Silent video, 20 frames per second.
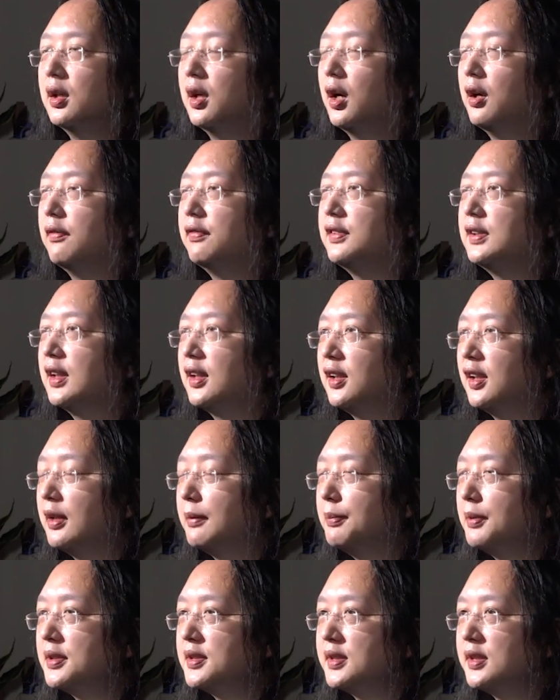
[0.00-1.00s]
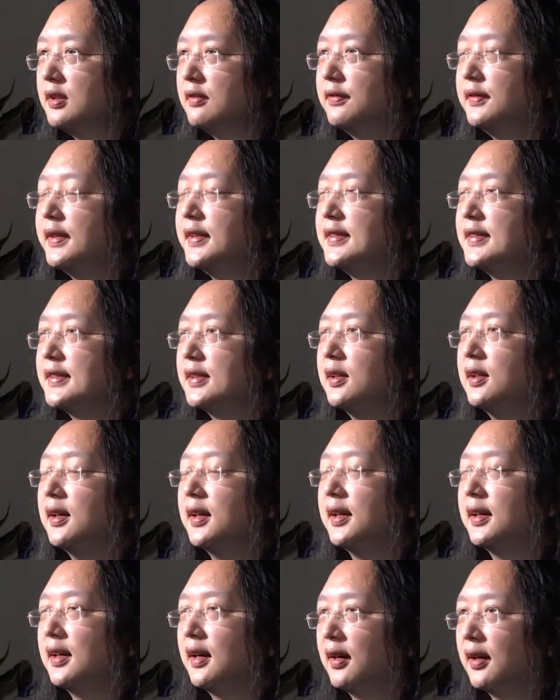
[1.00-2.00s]
of deliberative
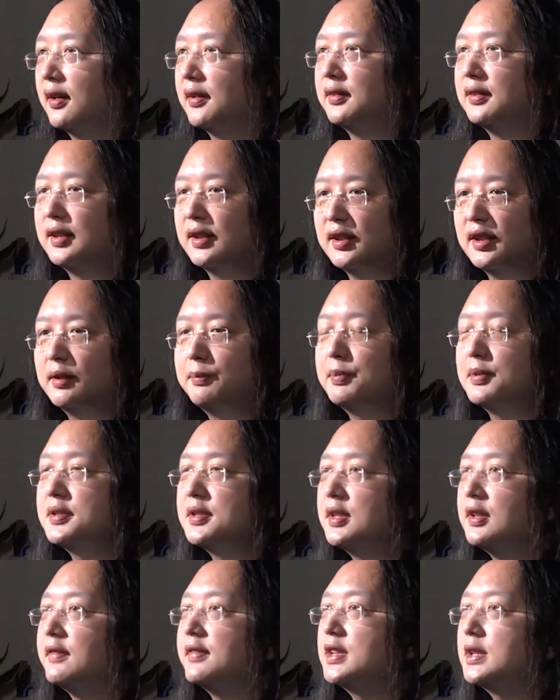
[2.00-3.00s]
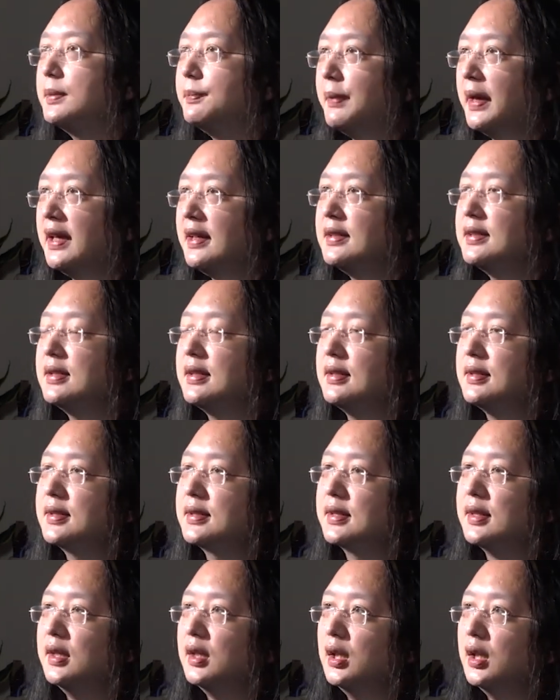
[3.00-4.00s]
design on deliberative
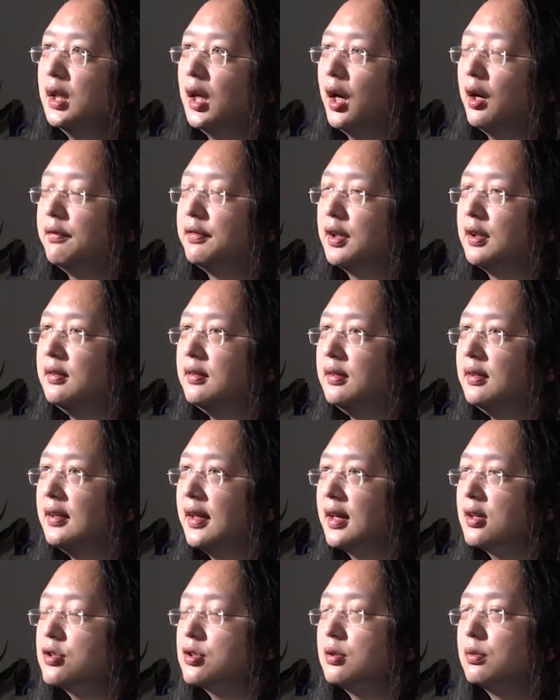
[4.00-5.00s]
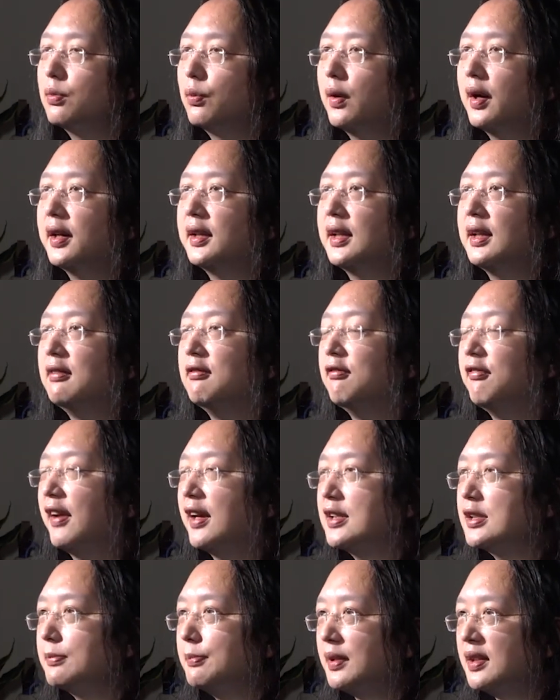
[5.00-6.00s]
spaces, of the nationwide
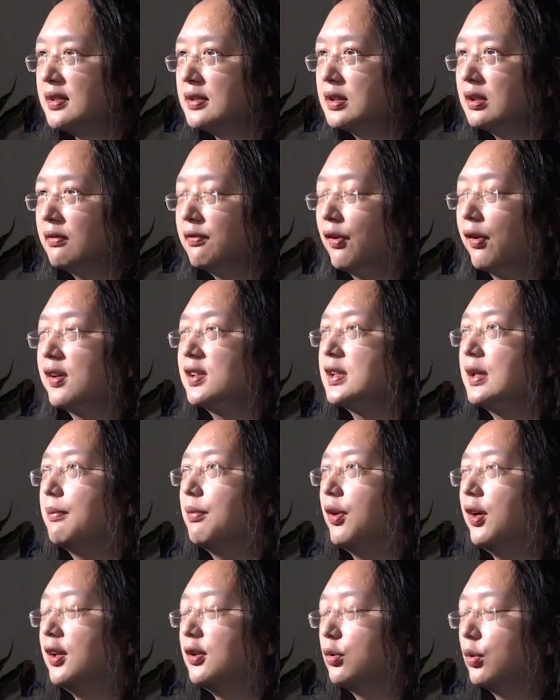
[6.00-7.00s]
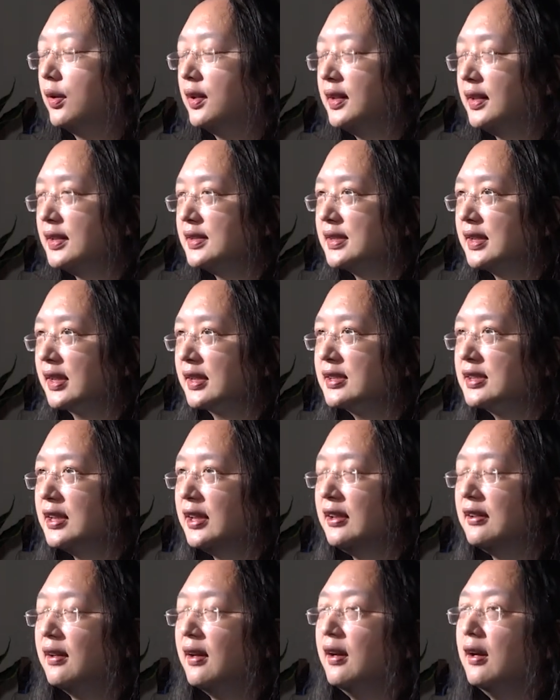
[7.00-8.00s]
investment, for example, in
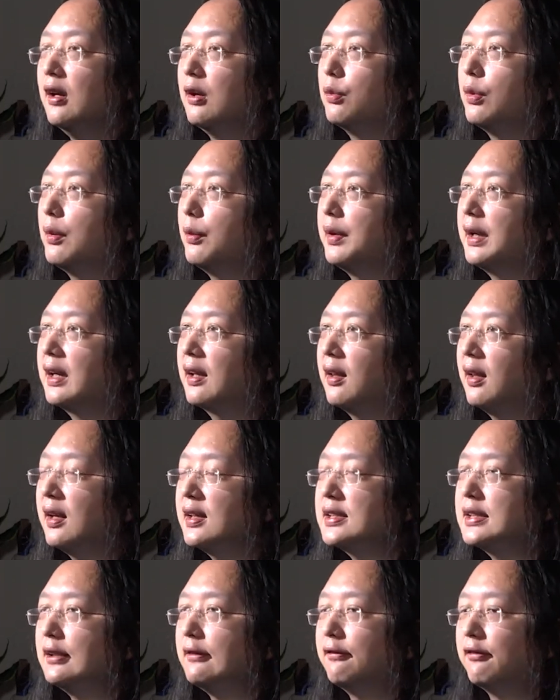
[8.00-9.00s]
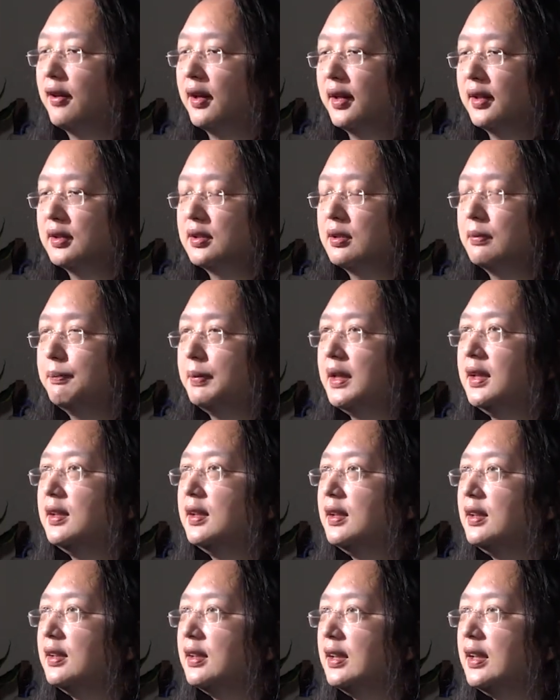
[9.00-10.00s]
2016, when we classified
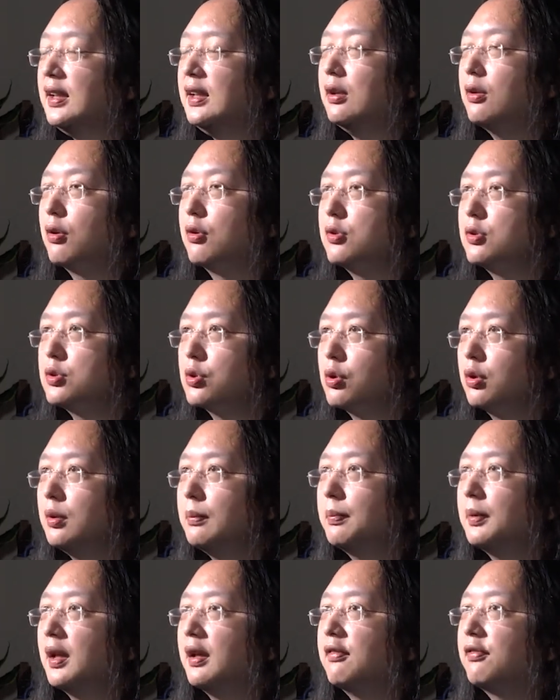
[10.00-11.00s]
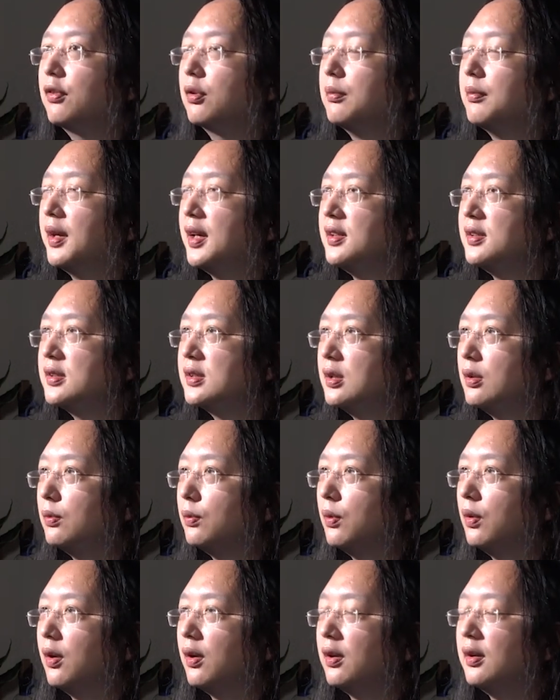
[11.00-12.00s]
PTT or Join platform and so
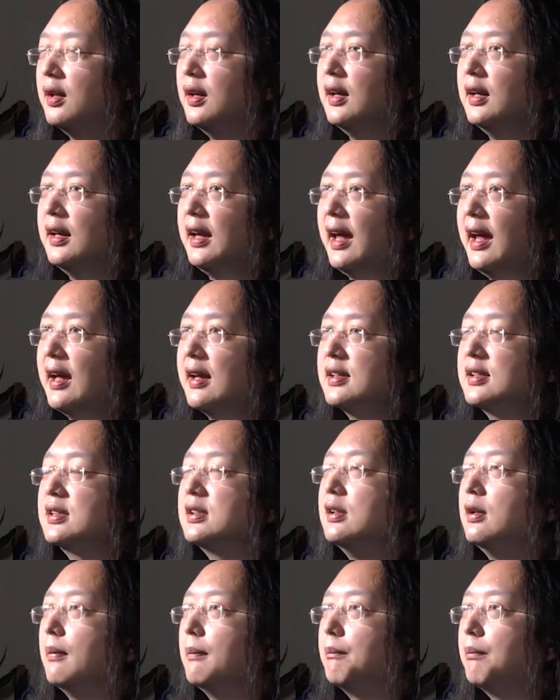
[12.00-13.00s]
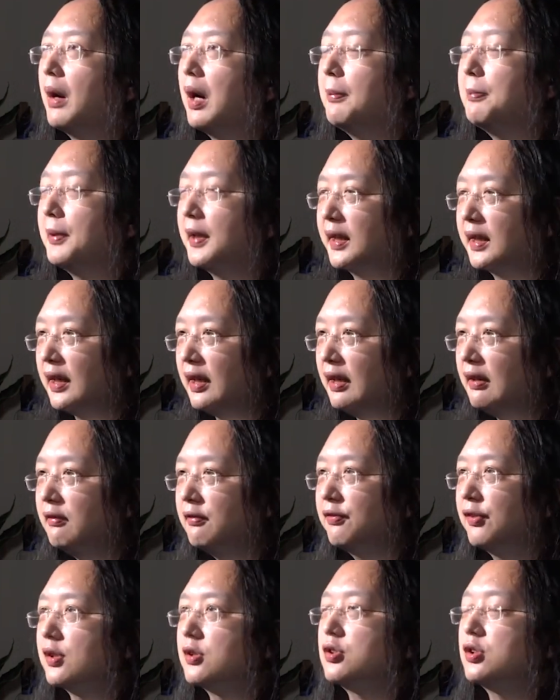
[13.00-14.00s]
on as public
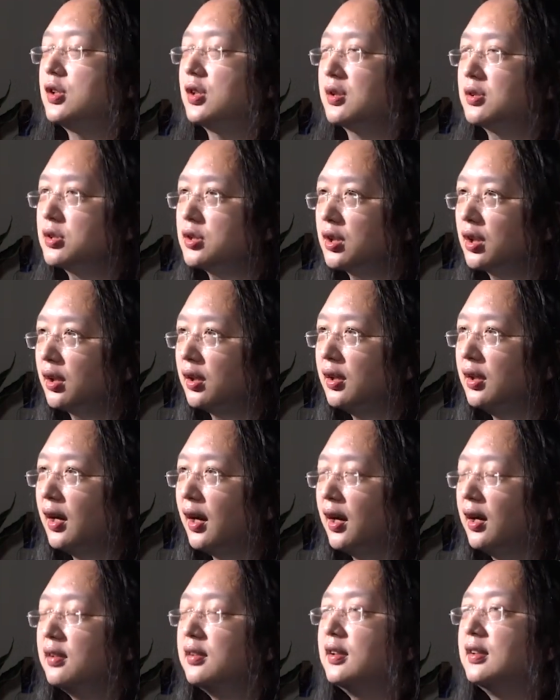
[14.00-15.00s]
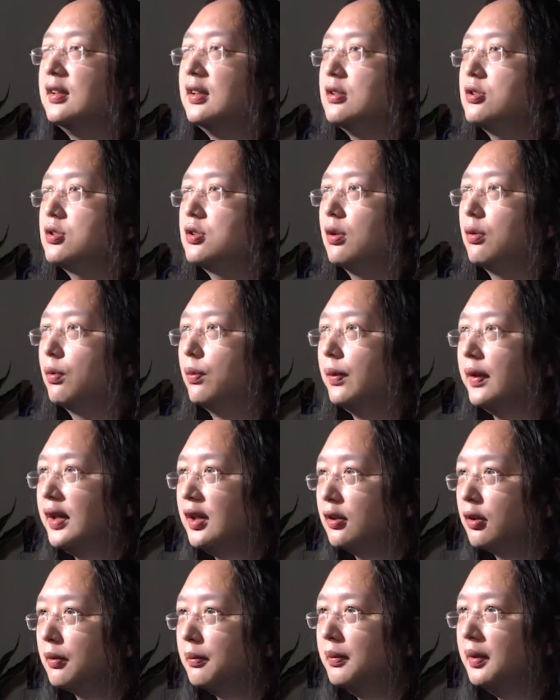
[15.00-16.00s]
infrastructure on the digital
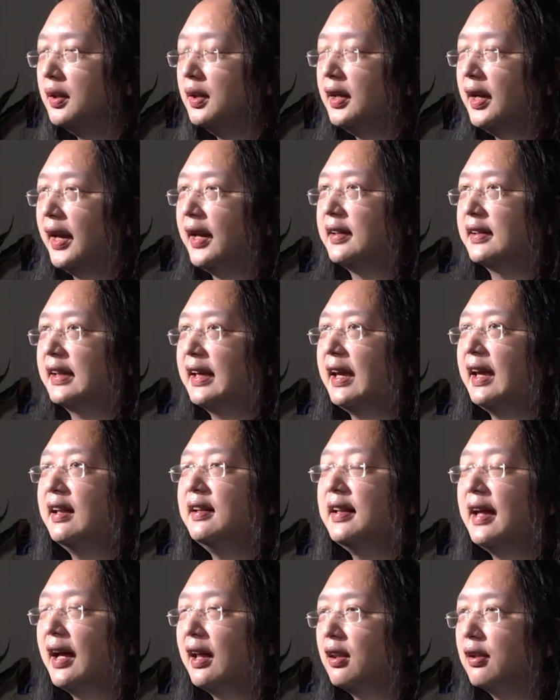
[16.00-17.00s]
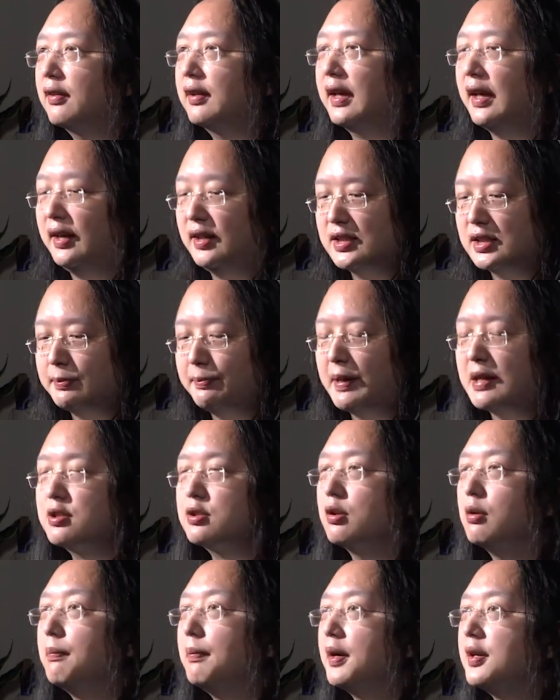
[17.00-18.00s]
realm and can allocate
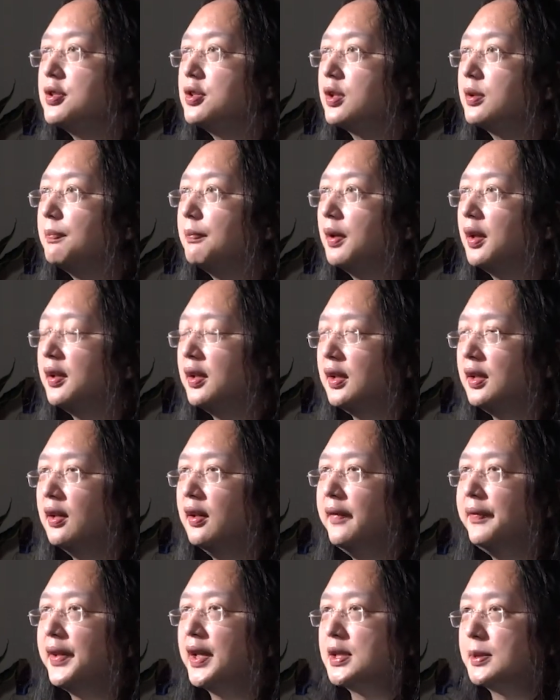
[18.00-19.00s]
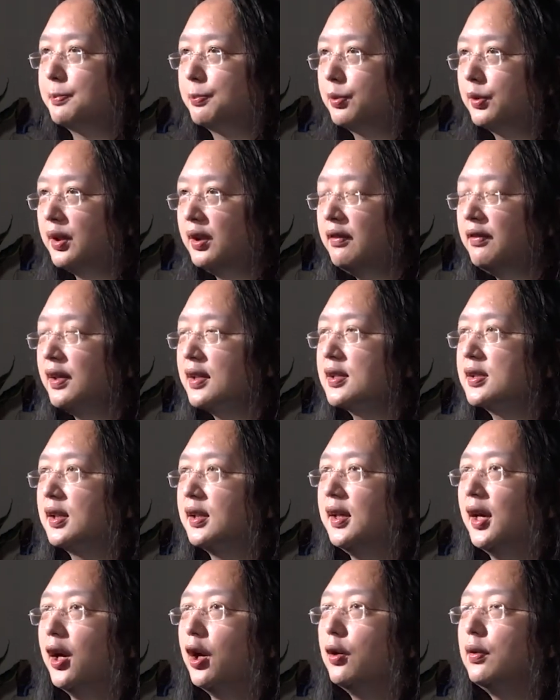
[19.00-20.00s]
special budget money that's
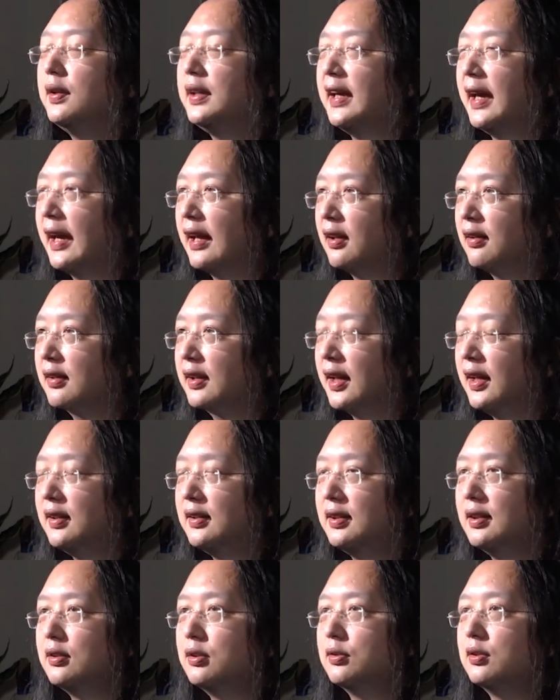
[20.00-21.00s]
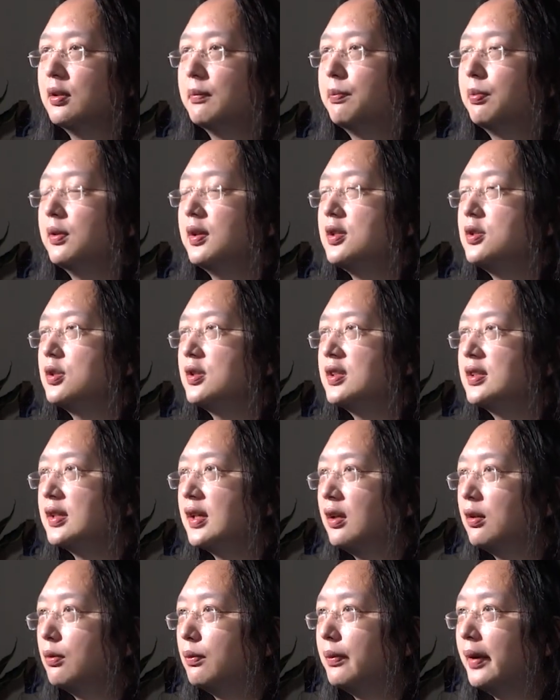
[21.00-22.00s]
previously only allocated to the bridges
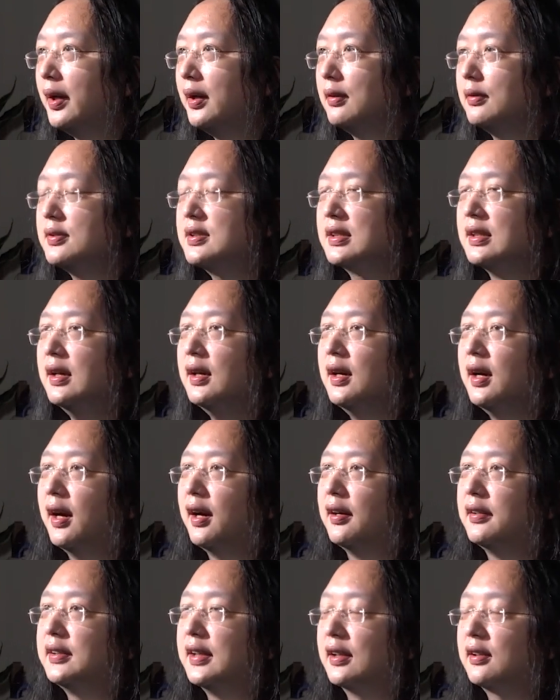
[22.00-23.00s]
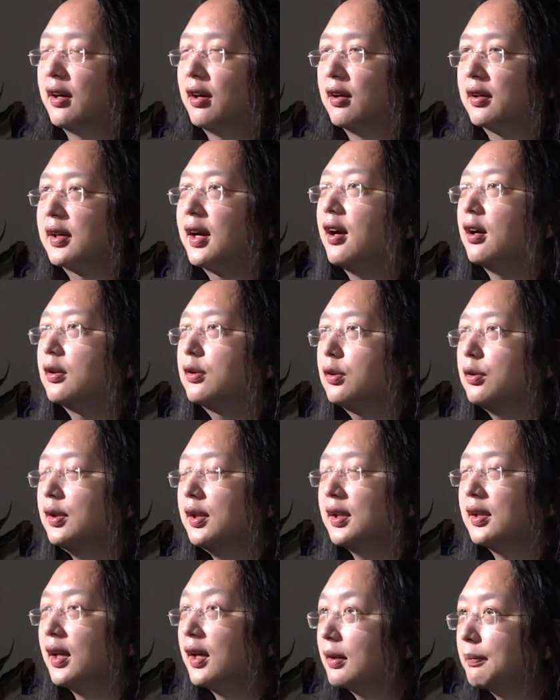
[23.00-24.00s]
and roads uh, that are
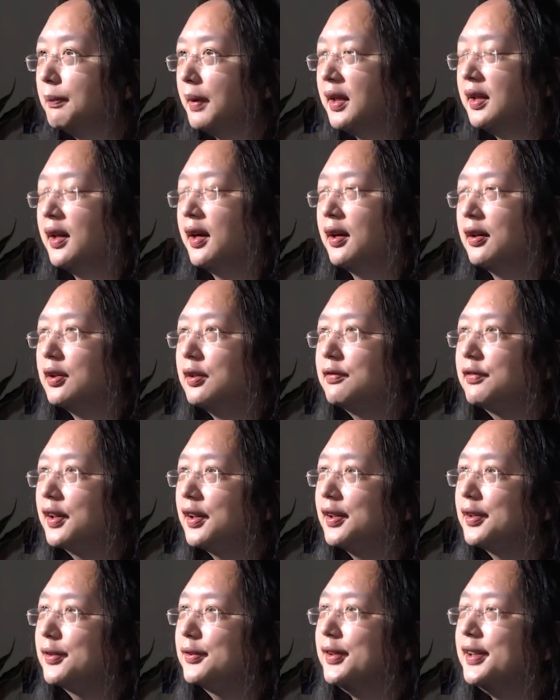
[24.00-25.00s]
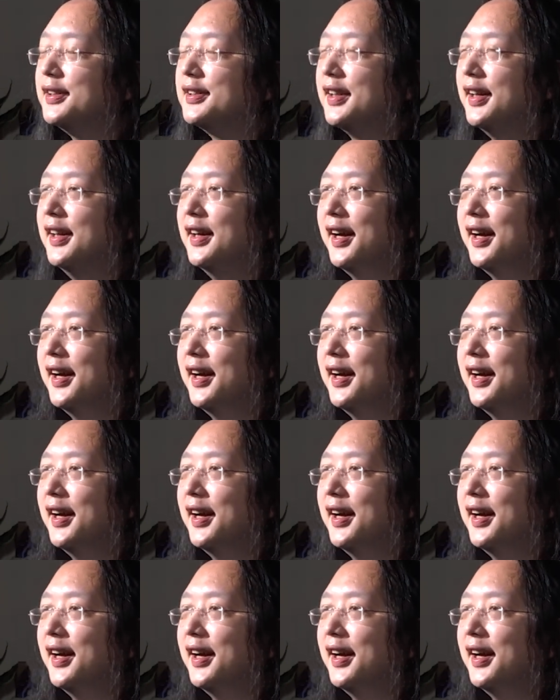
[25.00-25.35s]
concrete, like made out of concrete.